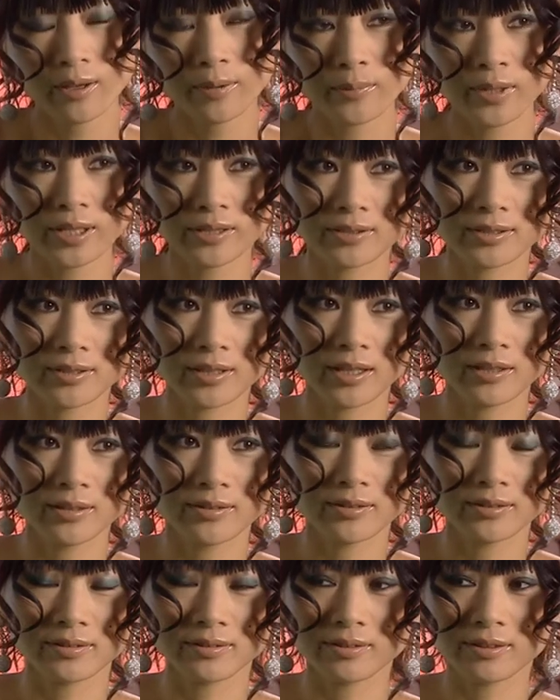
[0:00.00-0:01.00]
Instead,
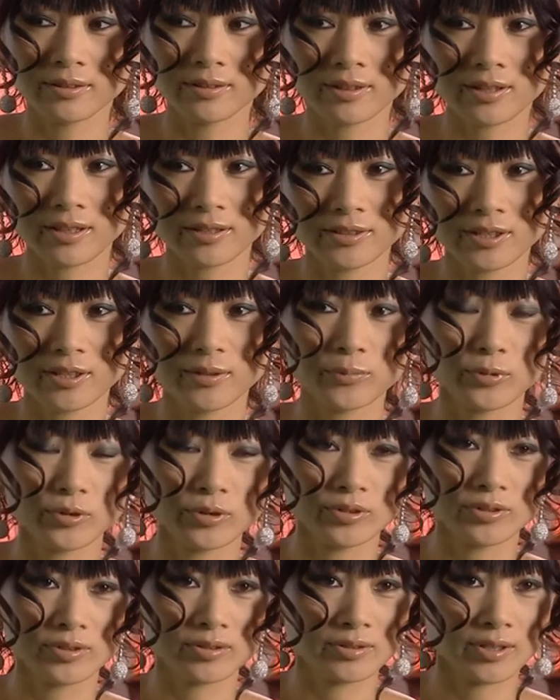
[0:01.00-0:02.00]
in
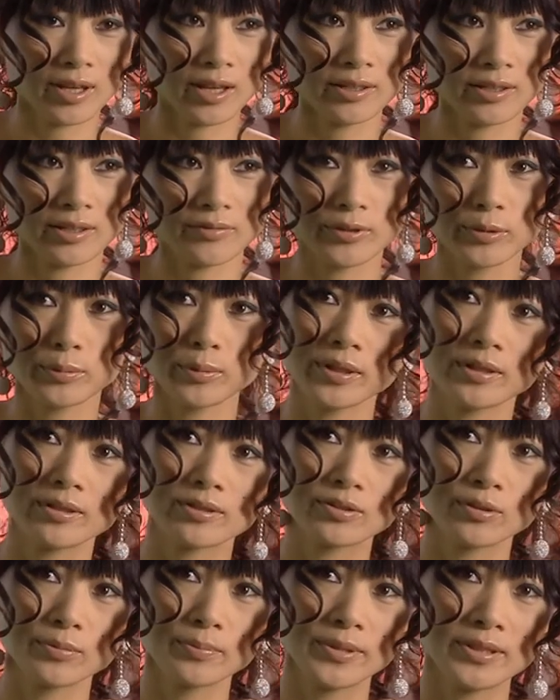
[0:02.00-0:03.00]
contemporary society, everybody's
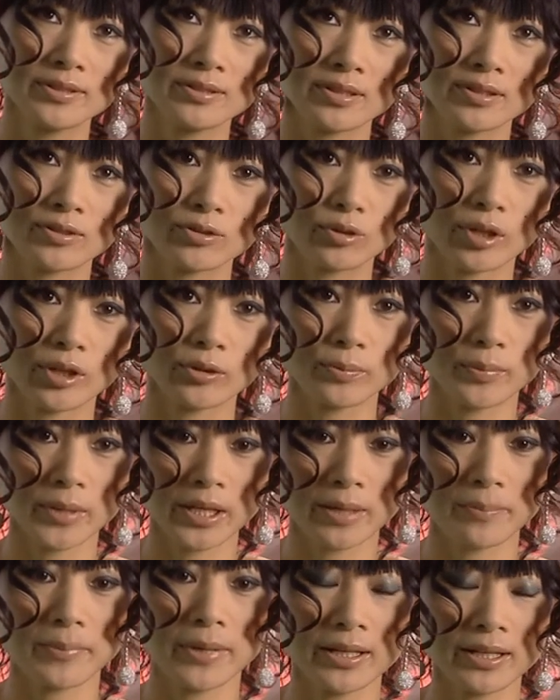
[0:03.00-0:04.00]
so busy. They're trying to
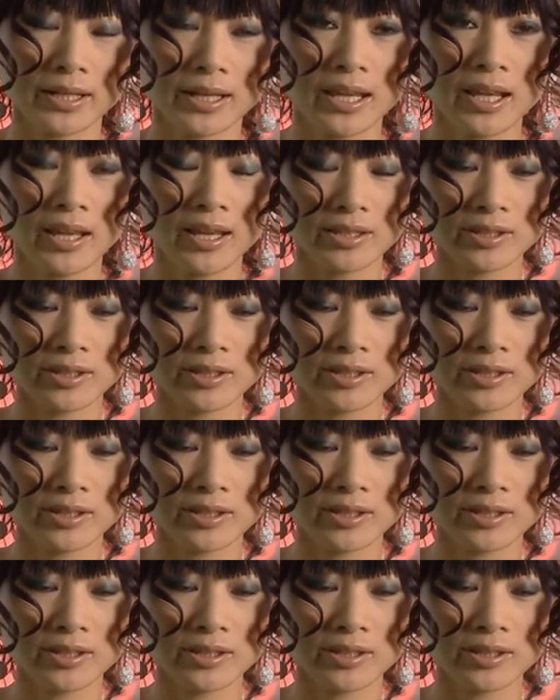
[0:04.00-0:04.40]
make money.